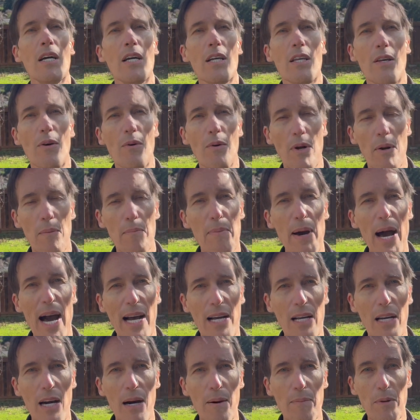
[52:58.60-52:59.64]
You want to
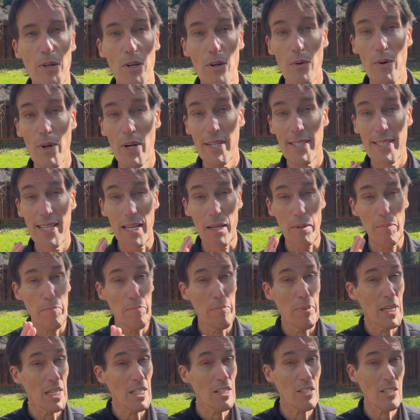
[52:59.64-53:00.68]
back up. You don't want to take
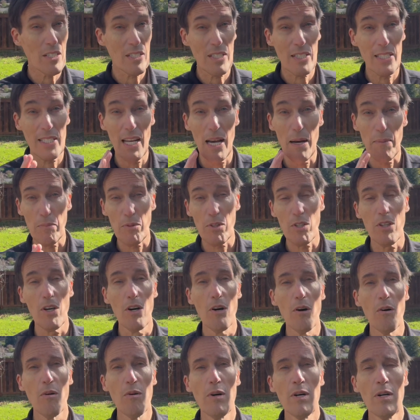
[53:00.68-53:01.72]
big steps
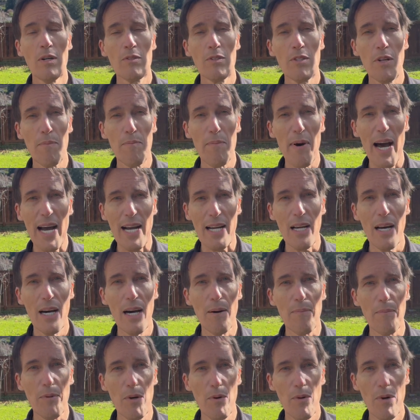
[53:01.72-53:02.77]
though to back
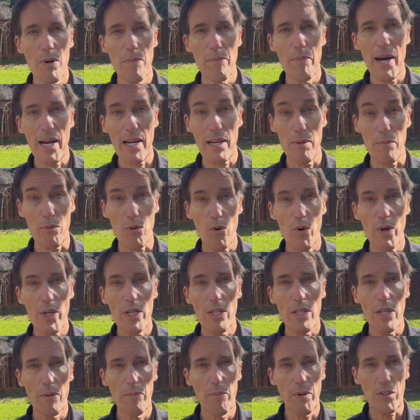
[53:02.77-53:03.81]
up. You want to back up
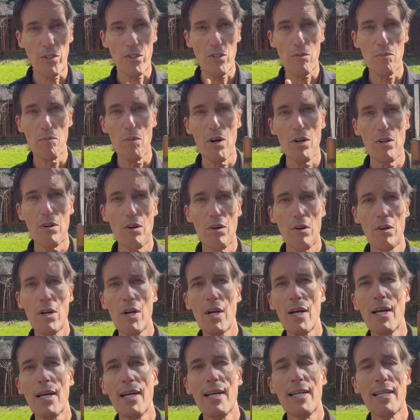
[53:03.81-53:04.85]
quickly, but smaller
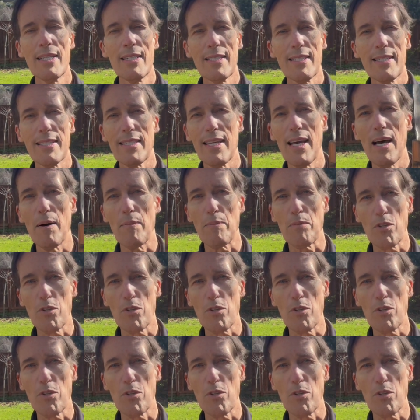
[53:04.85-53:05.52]
steps.